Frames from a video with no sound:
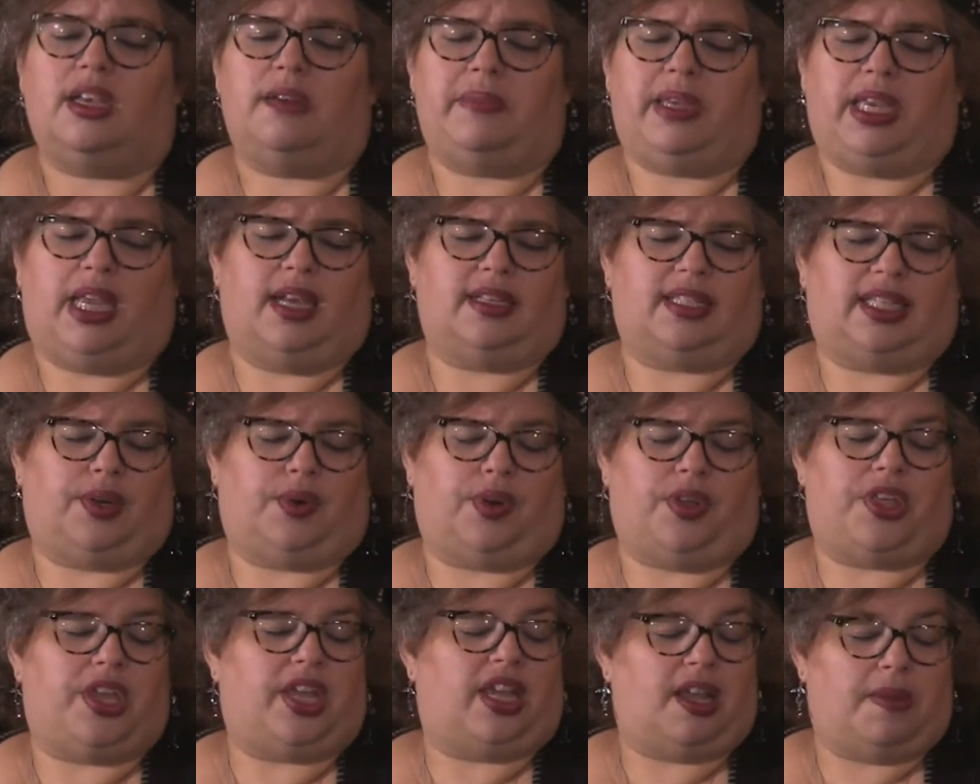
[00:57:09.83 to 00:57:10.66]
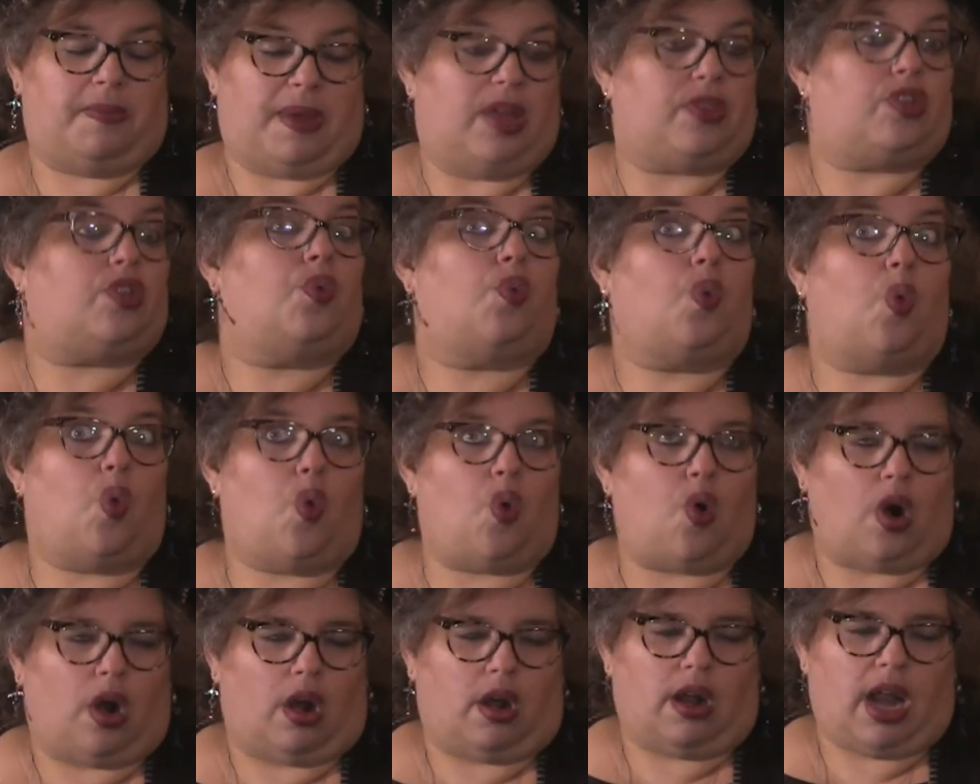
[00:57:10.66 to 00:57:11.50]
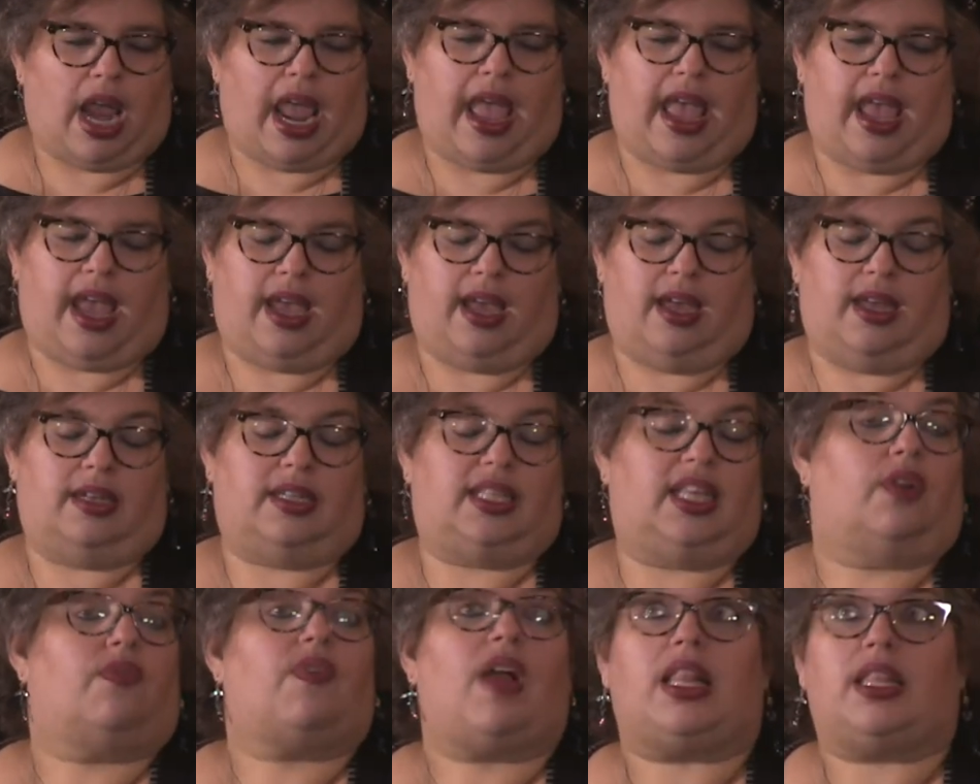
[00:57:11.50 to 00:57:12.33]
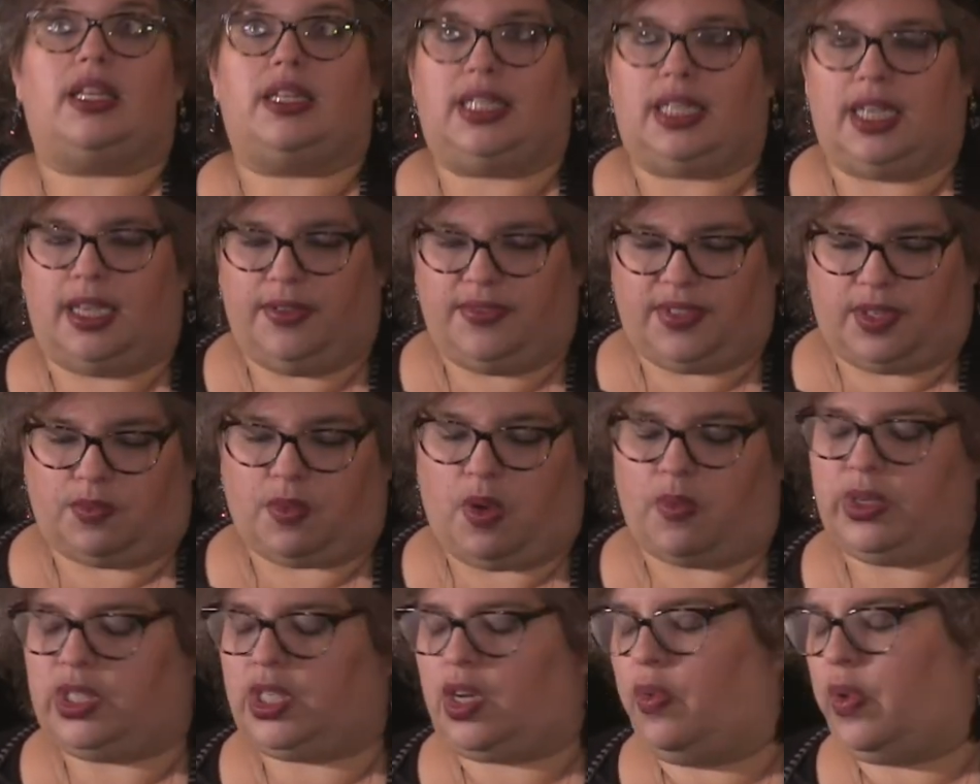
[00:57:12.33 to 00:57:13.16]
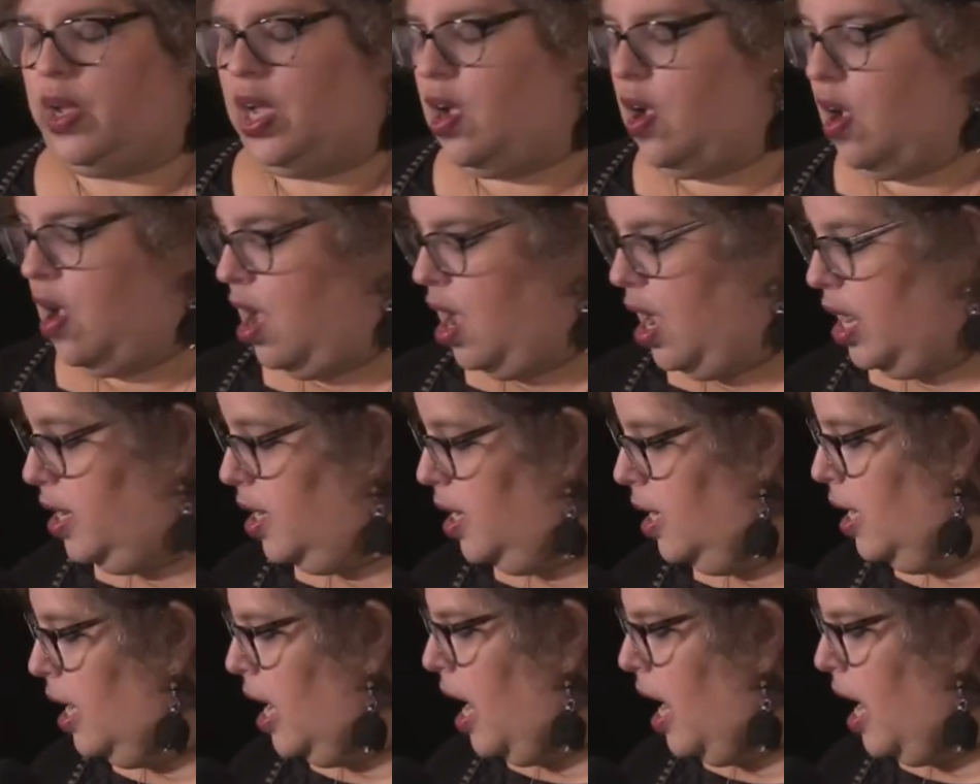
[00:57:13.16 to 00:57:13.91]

because they were thinking about the war and their relatives and what was going on.